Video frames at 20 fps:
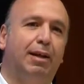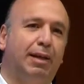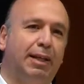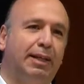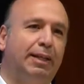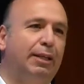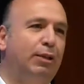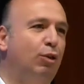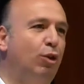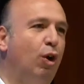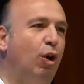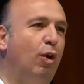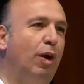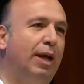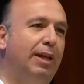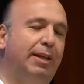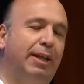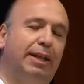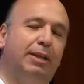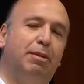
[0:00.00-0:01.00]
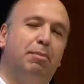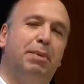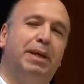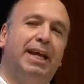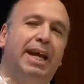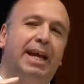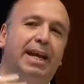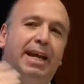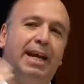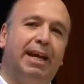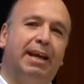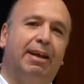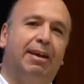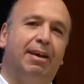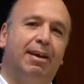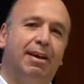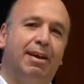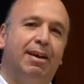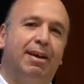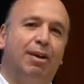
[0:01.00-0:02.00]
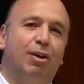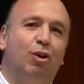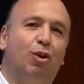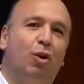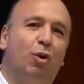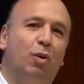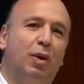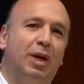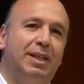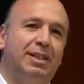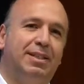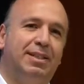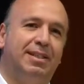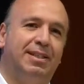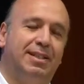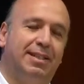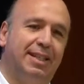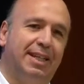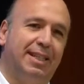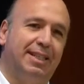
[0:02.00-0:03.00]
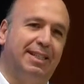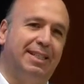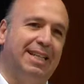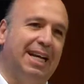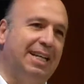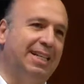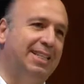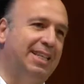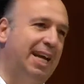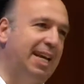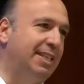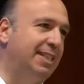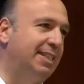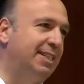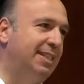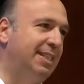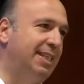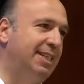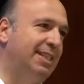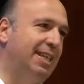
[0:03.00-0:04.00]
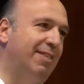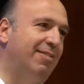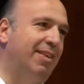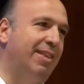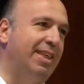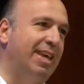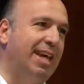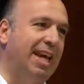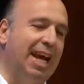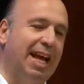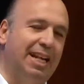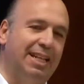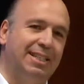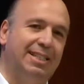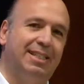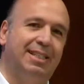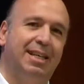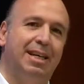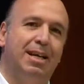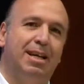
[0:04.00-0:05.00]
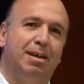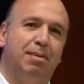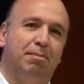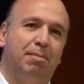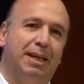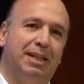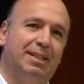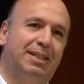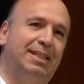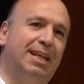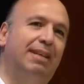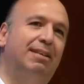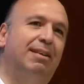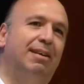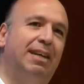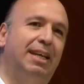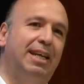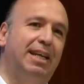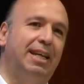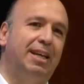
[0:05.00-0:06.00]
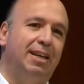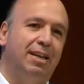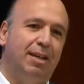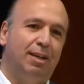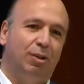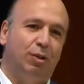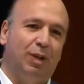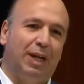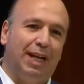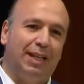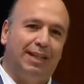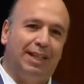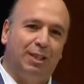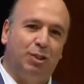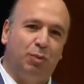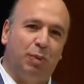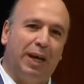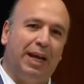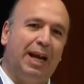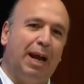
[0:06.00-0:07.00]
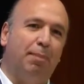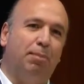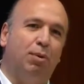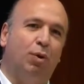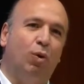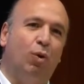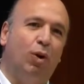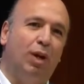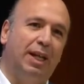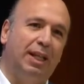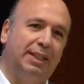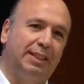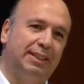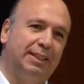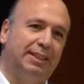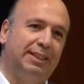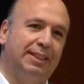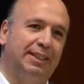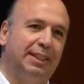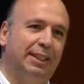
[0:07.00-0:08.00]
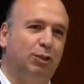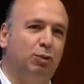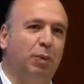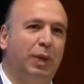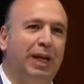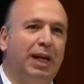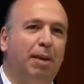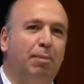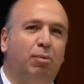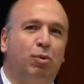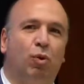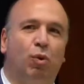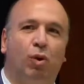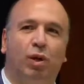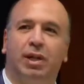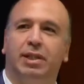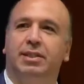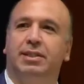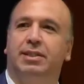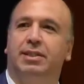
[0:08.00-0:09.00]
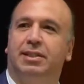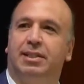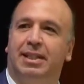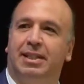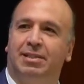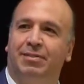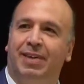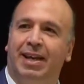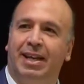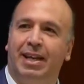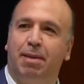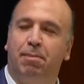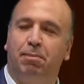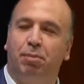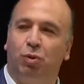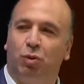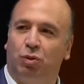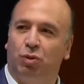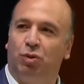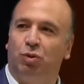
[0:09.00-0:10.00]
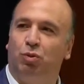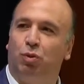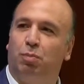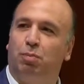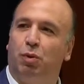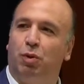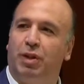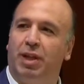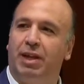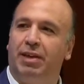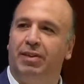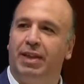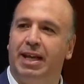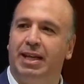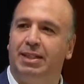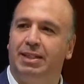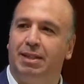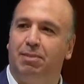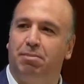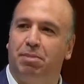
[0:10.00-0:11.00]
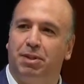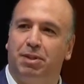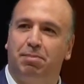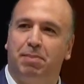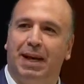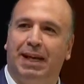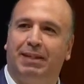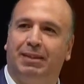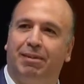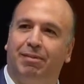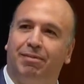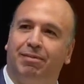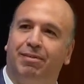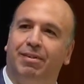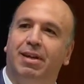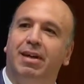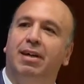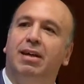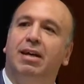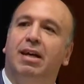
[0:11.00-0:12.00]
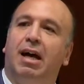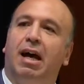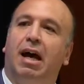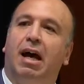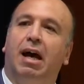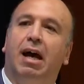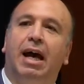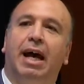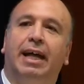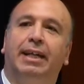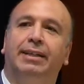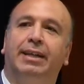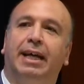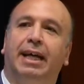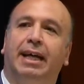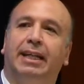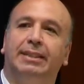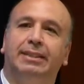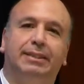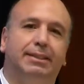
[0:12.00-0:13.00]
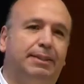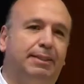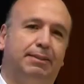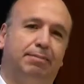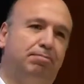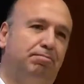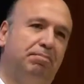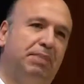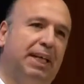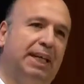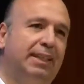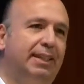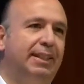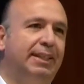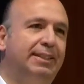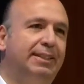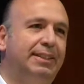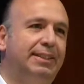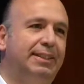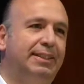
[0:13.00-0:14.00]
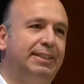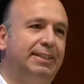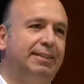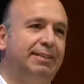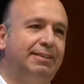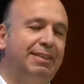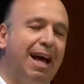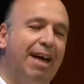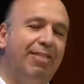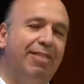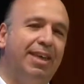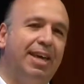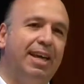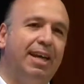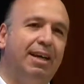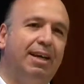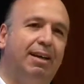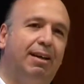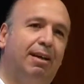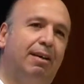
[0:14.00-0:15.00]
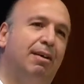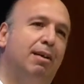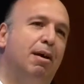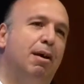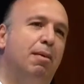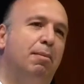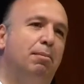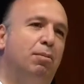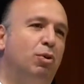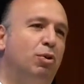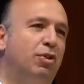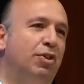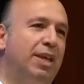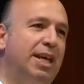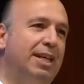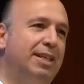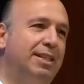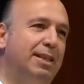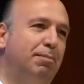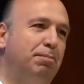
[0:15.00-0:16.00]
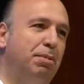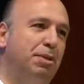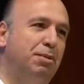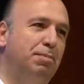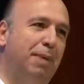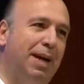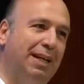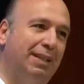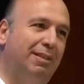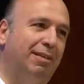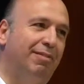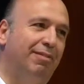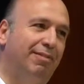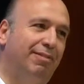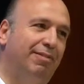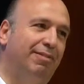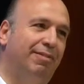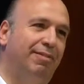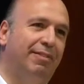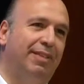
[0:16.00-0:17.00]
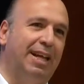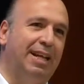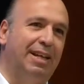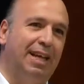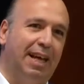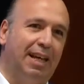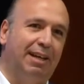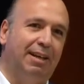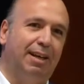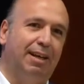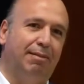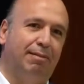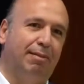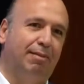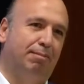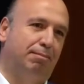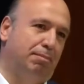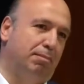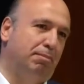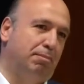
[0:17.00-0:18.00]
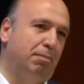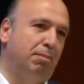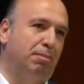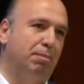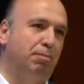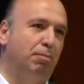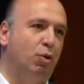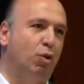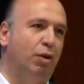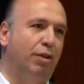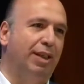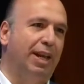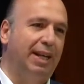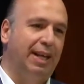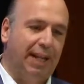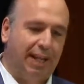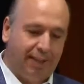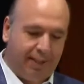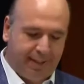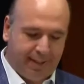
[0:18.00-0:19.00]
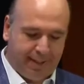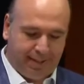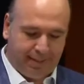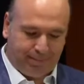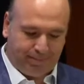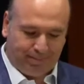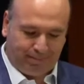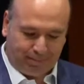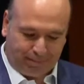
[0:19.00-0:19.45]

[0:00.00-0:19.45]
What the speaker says: And, you know, in the beginning, you know, it's success, it's everything else. But suddenly you get this wake-up call, and this wake-up call is very important to putting things in perspective. And it's nothing puts things in perspective than more than illness.